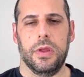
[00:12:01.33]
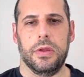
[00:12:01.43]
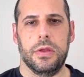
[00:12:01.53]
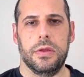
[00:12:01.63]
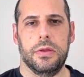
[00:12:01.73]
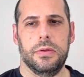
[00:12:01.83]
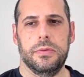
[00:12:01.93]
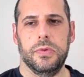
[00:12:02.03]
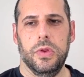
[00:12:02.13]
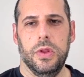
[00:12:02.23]
Okay.
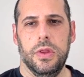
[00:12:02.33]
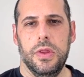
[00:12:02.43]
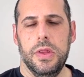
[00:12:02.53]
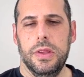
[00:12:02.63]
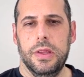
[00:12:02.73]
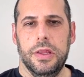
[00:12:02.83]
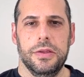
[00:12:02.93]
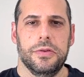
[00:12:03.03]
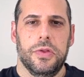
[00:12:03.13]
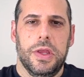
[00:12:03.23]

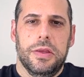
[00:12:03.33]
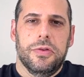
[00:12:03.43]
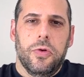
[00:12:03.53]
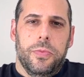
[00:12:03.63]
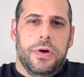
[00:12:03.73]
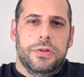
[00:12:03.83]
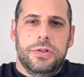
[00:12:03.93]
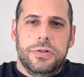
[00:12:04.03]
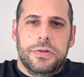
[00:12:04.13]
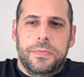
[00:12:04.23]
So thank you so
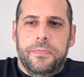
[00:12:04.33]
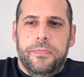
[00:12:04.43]
much.